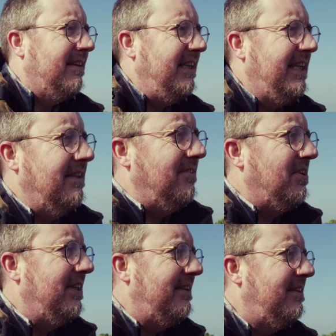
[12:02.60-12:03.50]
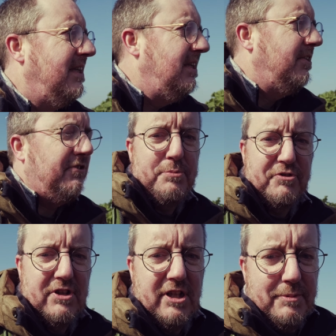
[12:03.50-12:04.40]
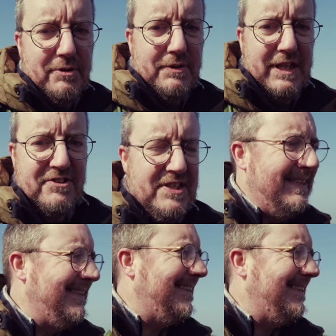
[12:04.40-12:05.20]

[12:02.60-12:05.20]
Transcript: like and subscribe and all that.